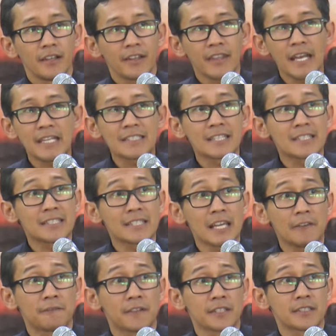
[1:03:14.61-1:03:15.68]
That is the
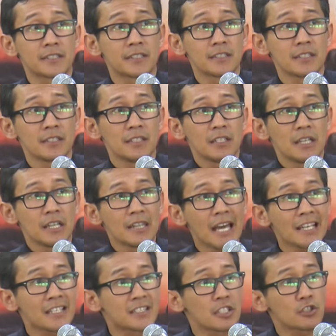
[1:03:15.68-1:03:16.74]
safest,
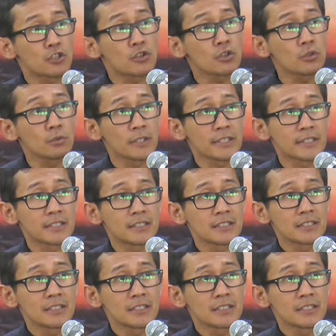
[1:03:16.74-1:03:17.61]
that is the truest,